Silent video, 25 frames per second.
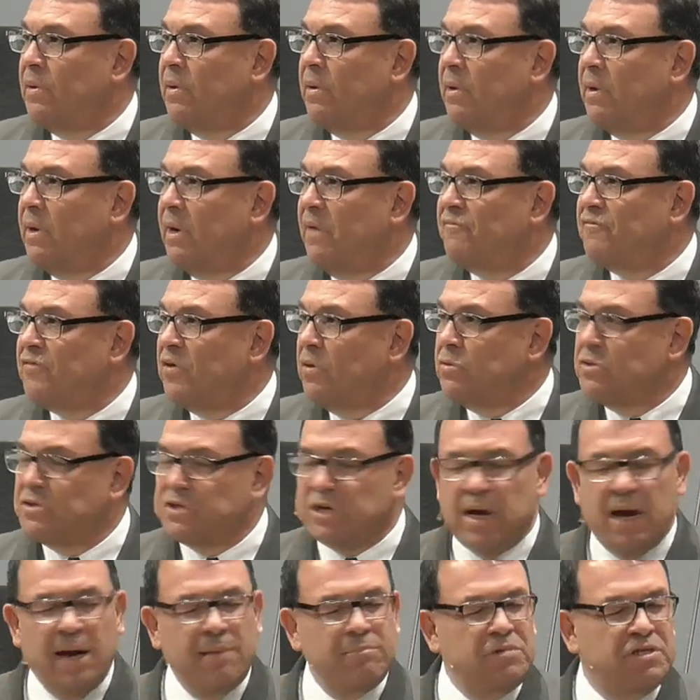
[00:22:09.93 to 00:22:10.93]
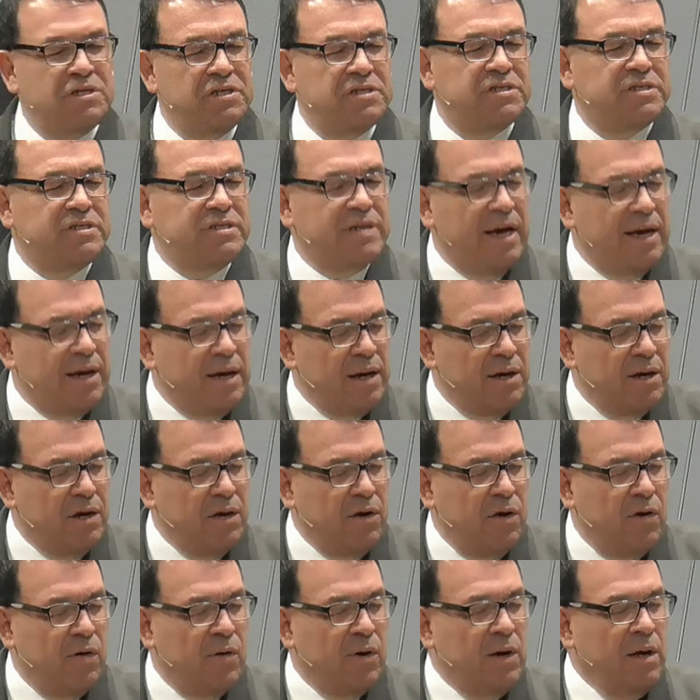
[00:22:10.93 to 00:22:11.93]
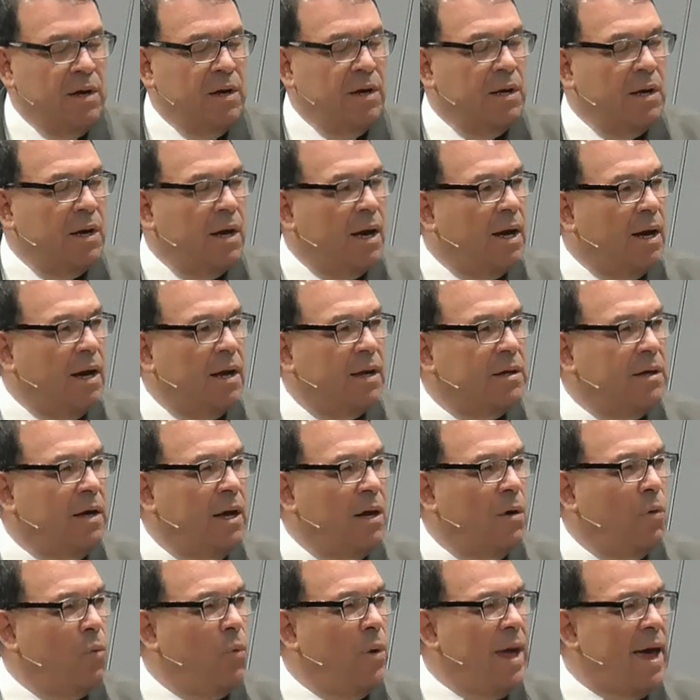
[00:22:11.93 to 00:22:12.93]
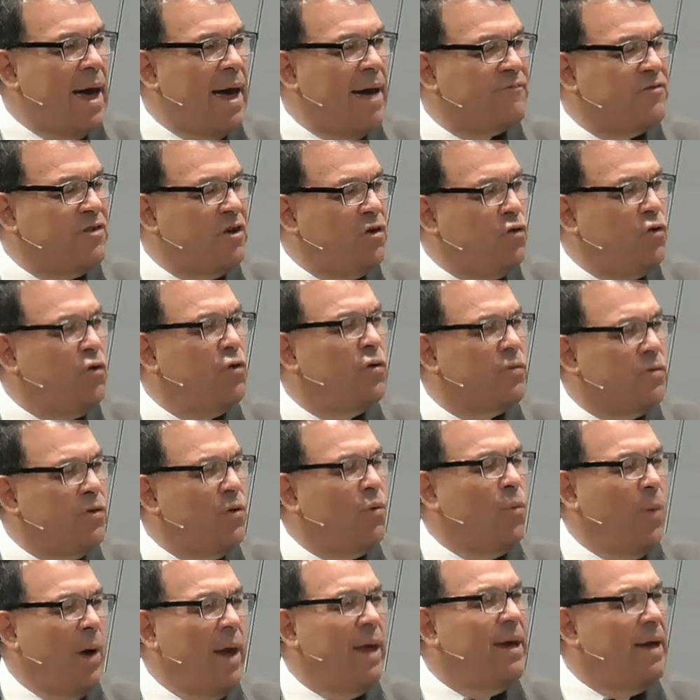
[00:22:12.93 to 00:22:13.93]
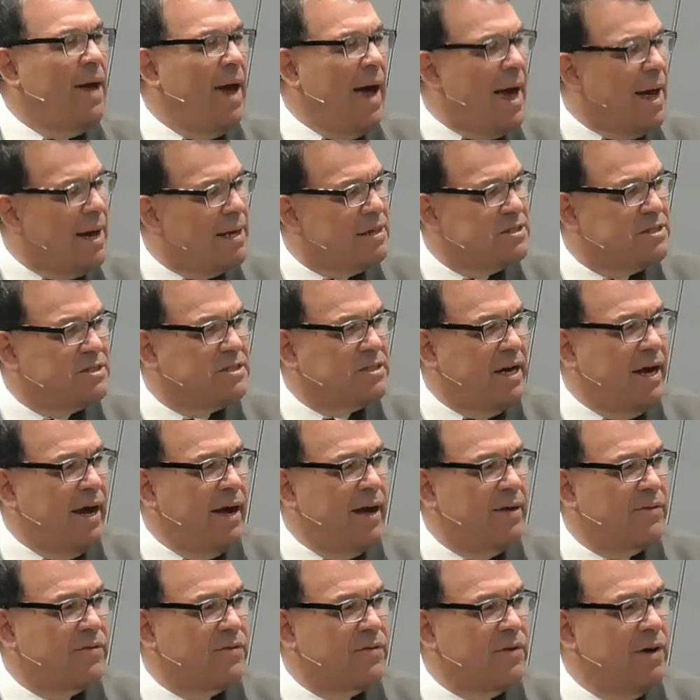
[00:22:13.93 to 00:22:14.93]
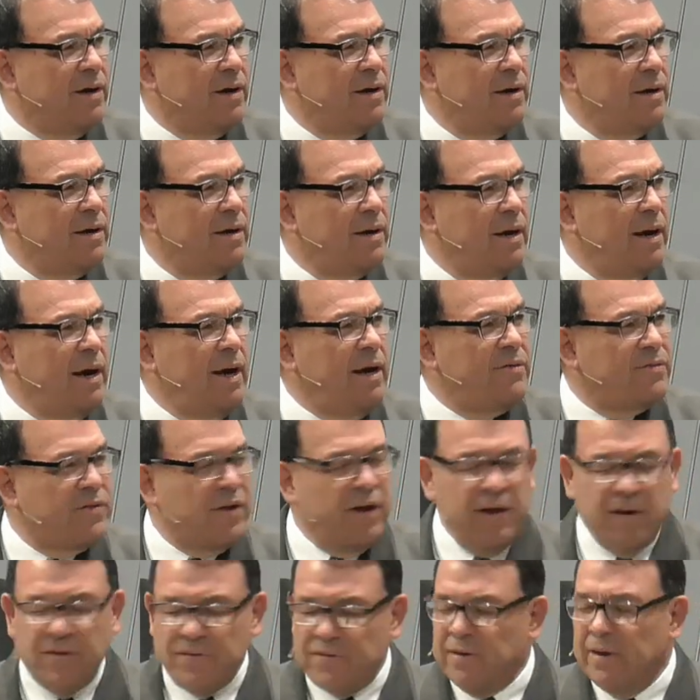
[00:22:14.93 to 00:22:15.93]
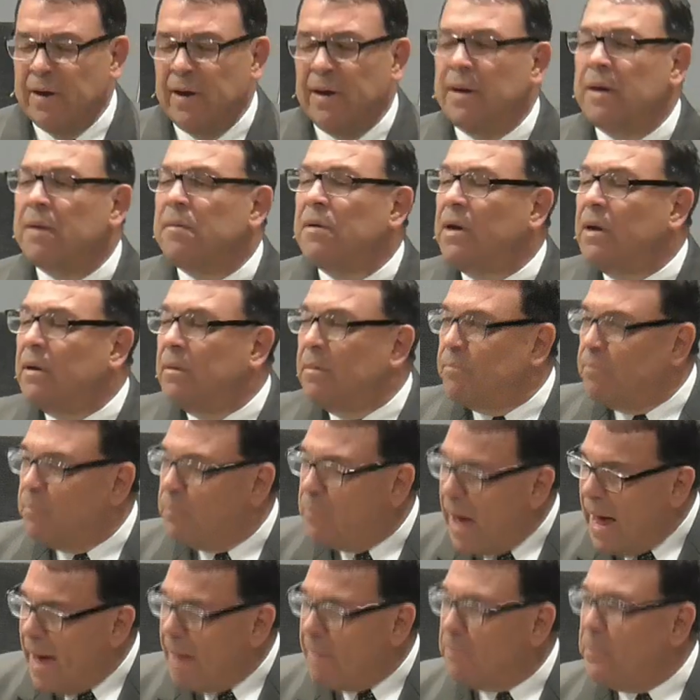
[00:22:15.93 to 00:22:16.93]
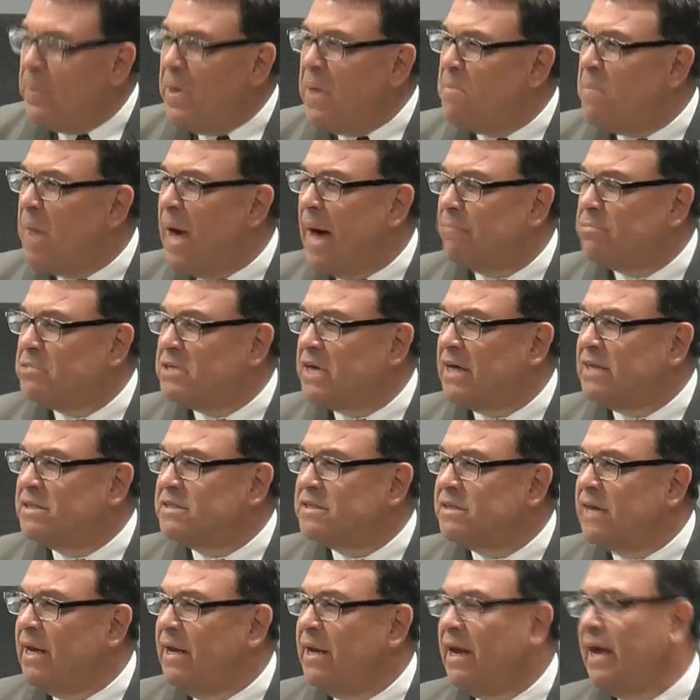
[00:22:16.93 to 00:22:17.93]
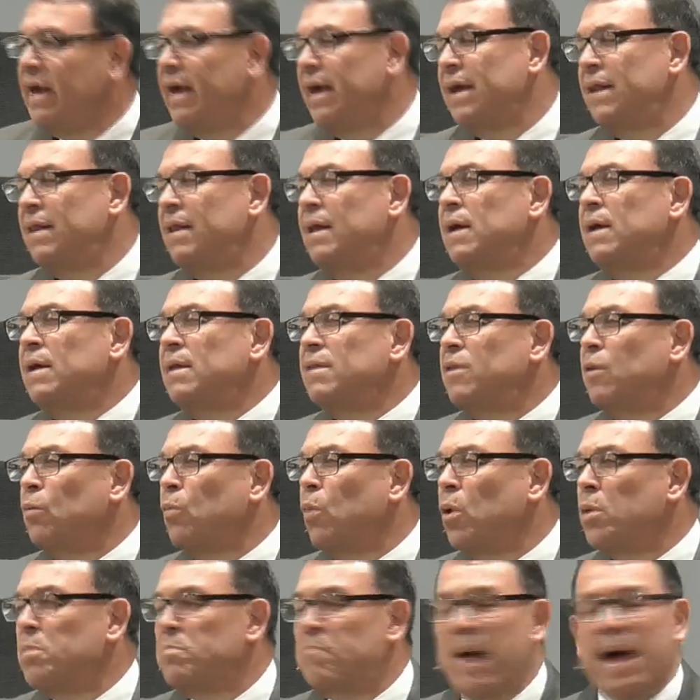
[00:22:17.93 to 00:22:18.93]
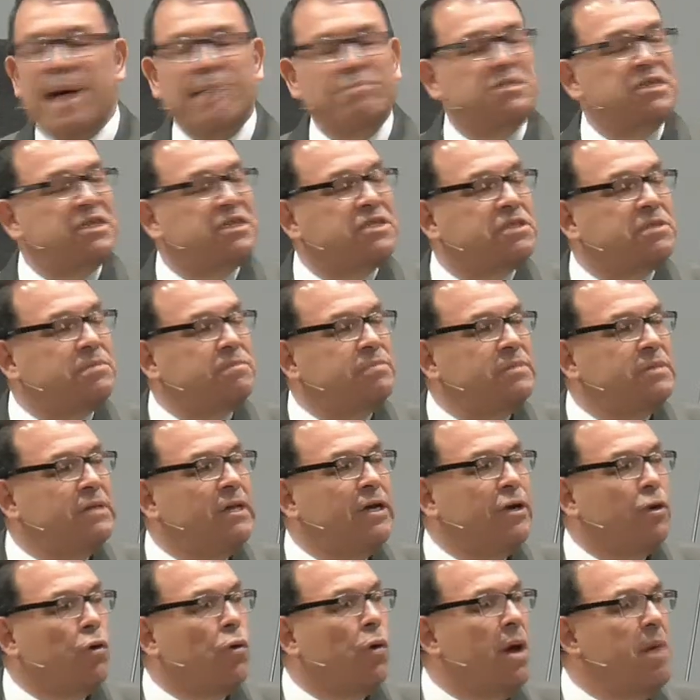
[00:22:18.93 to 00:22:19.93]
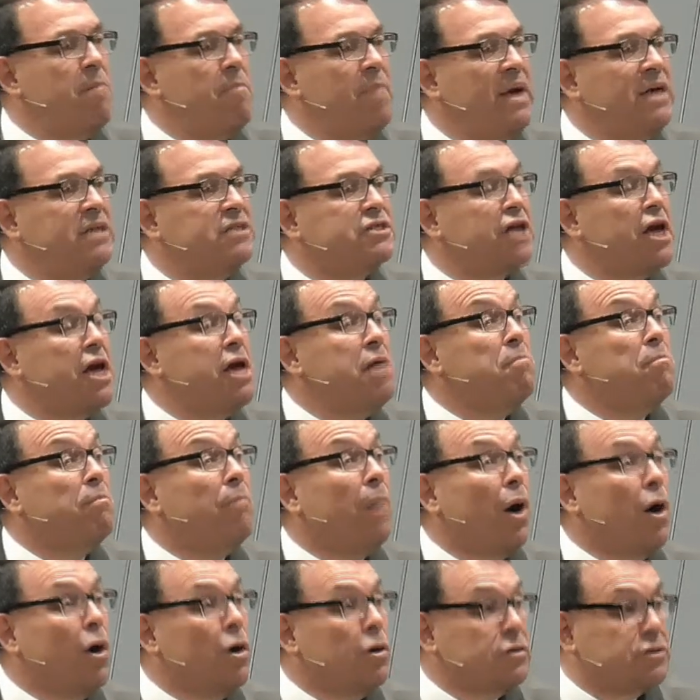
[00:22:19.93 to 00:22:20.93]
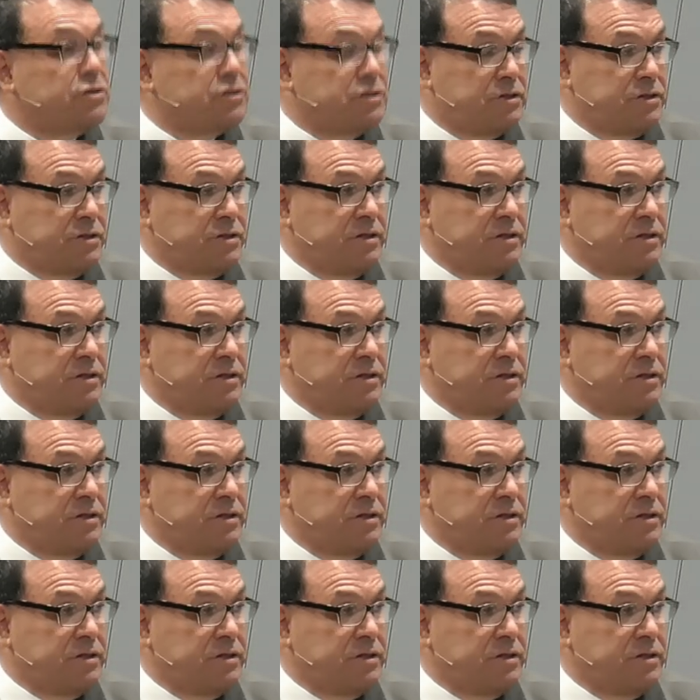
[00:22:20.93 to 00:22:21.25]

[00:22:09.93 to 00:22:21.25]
And folks, I'm just telling you, uh, you know, we have to do it the way God says. He says, be baptized. And again, the word baptism literally means immersed.